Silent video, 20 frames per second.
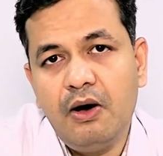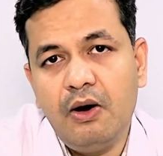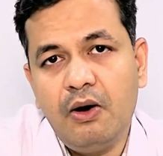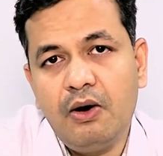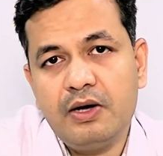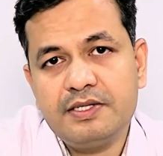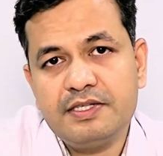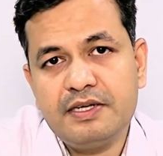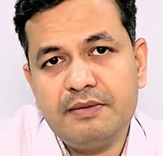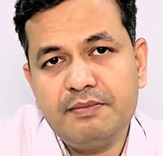
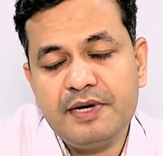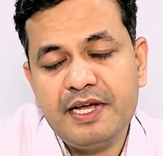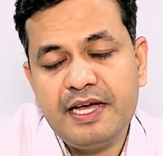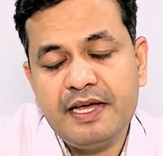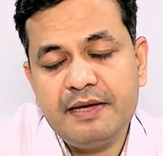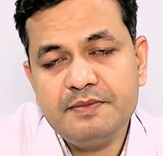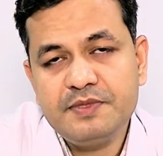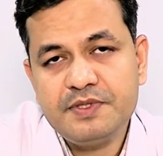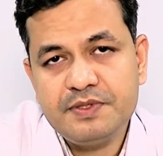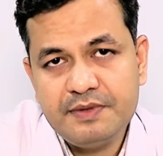Or
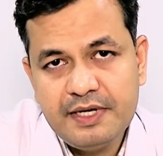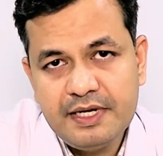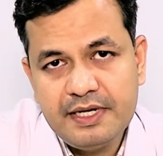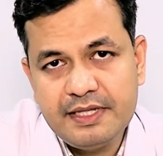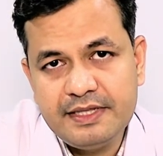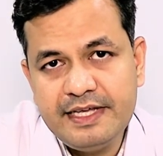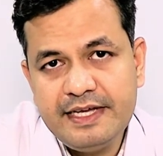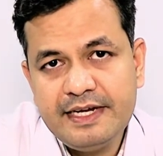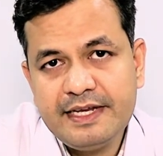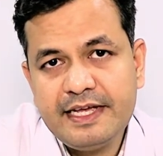sometimes
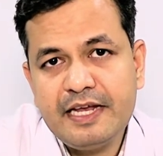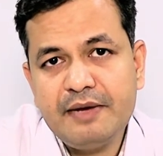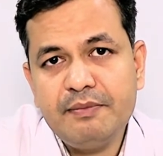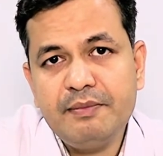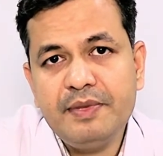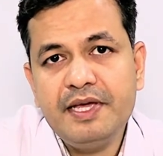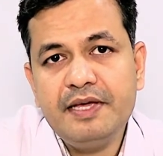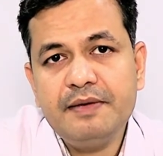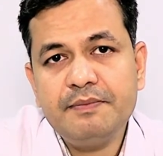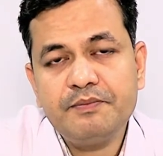there
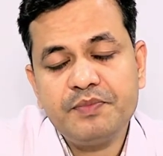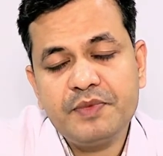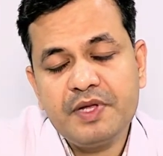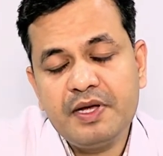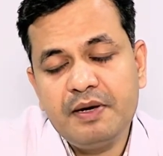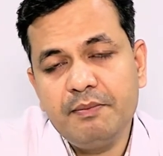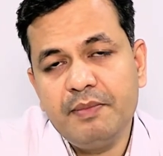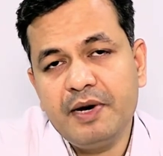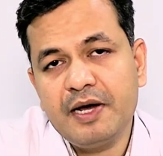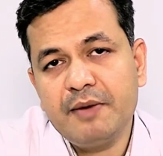can be
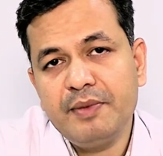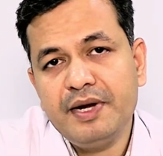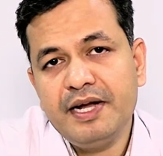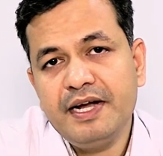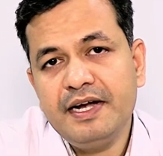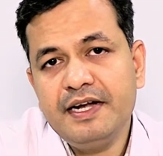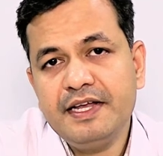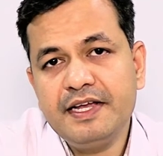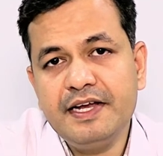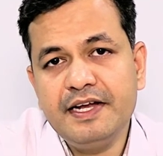
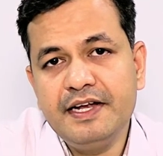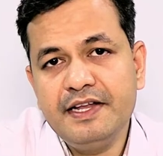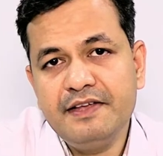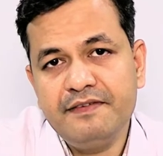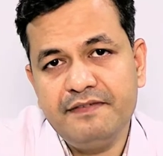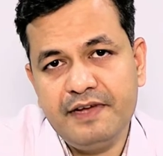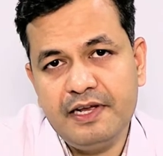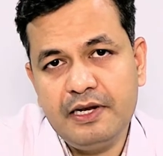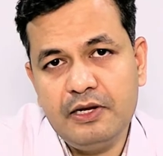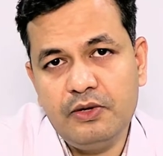permanent
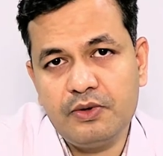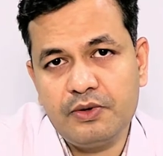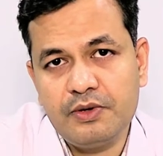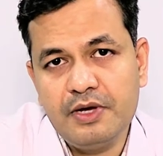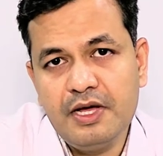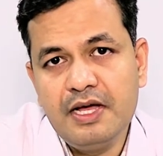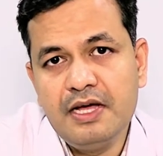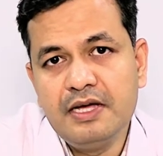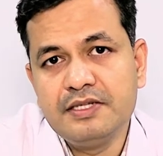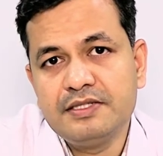kidney failure.
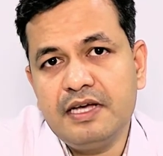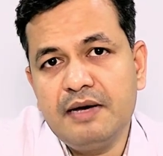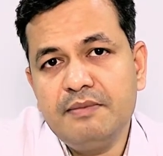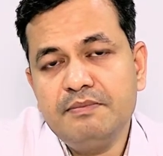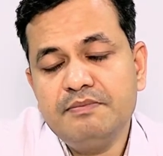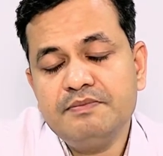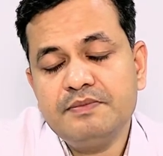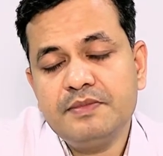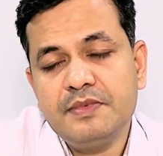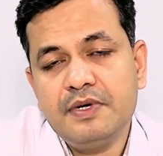
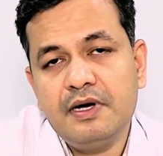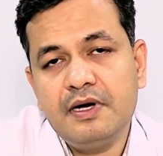Some